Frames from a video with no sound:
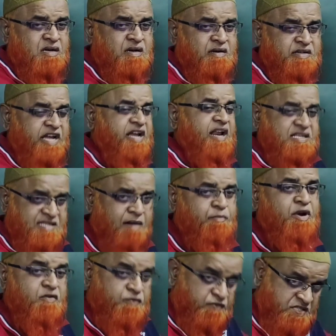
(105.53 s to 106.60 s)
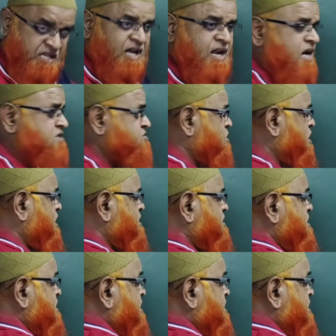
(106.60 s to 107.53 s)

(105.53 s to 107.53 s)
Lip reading: Take an example of single electron.